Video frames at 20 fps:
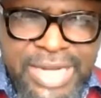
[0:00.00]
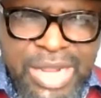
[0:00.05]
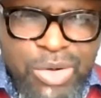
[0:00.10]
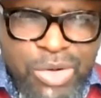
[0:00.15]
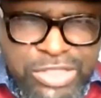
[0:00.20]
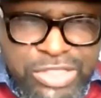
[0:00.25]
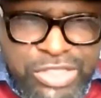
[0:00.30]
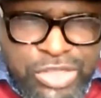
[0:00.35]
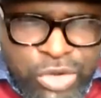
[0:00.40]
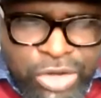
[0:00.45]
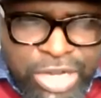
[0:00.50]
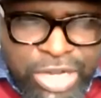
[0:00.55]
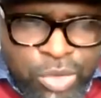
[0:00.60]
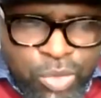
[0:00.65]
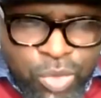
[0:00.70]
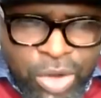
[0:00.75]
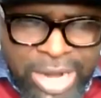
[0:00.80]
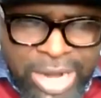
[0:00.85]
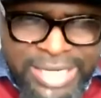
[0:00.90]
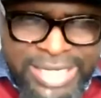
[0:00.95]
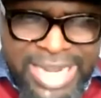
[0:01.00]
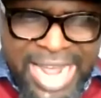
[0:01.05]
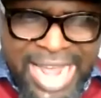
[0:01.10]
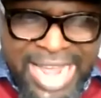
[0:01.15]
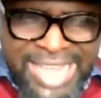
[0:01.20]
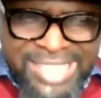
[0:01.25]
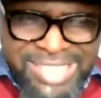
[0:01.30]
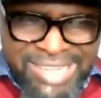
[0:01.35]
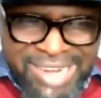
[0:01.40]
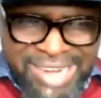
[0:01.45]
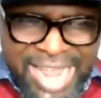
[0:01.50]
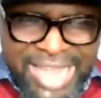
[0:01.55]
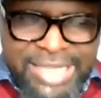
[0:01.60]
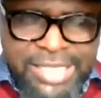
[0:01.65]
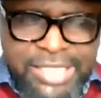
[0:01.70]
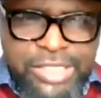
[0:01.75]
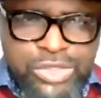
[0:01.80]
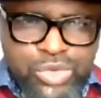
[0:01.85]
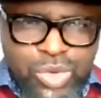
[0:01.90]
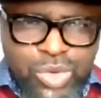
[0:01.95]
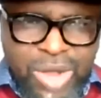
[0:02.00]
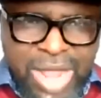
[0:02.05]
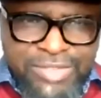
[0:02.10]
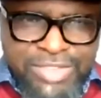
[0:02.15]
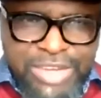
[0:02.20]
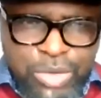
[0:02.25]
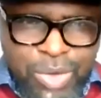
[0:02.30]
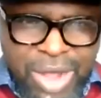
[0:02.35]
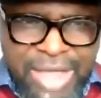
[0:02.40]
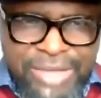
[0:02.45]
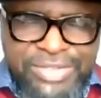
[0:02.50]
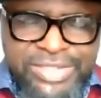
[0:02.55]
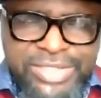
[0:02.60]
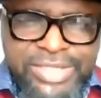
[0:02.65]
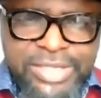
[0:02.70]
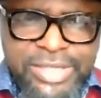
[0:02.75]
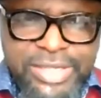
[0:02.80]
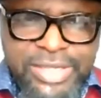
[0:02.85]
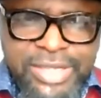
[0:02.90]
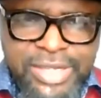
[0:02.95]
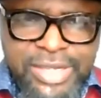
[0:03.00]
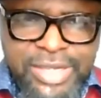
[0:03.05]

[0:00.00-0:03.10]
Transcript: That was the only one that has the right to have the wives.